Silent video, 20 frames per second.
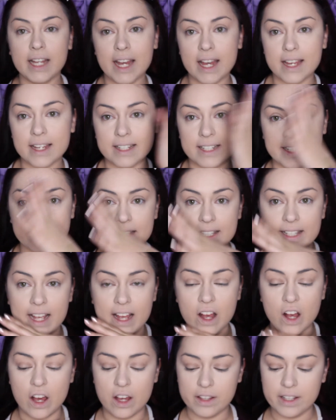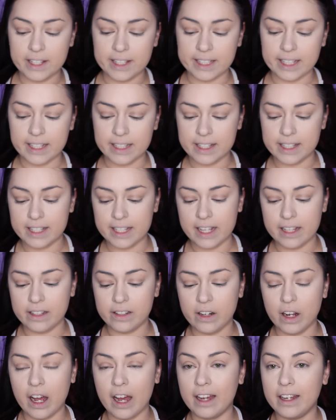And to set all this
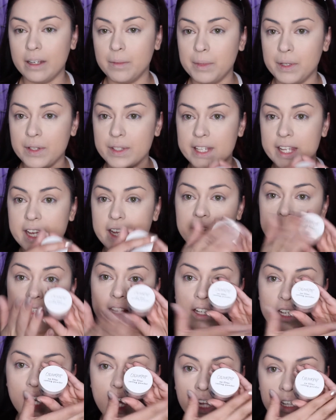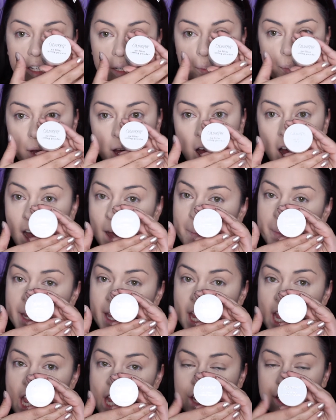concealer, I'm using the ColourPop
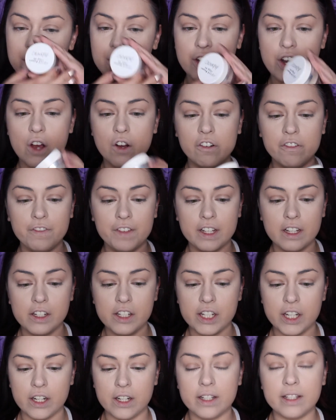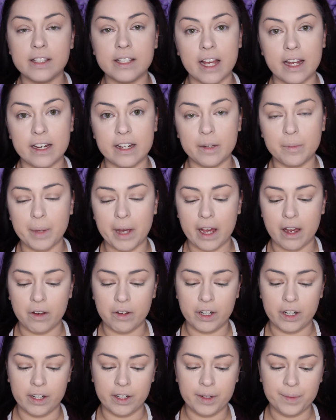No Filter Setting
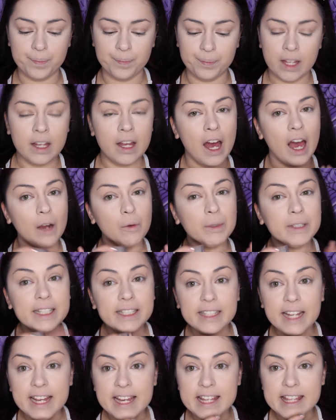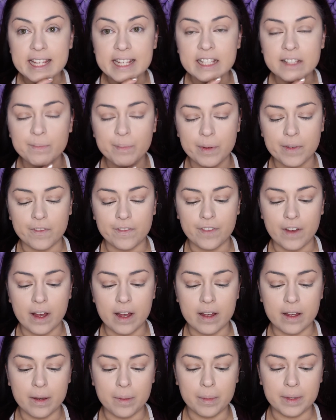Powder. I really like this
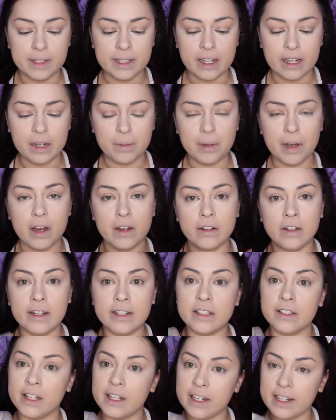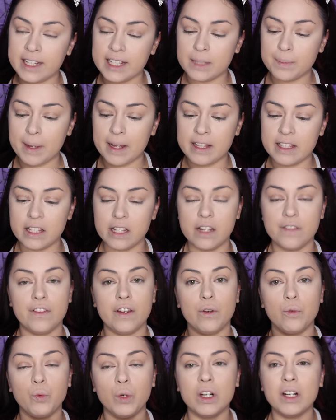setting powder. It's inexpensive,
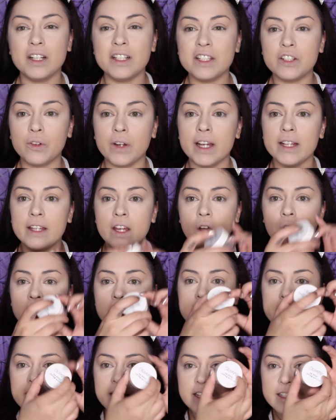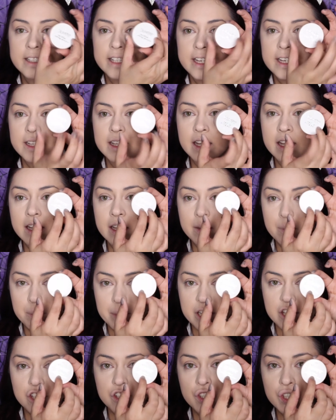it works great. The only thing is like,
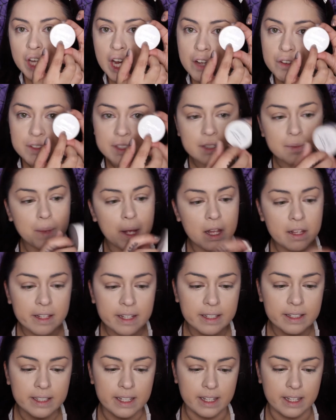bitch, look how small this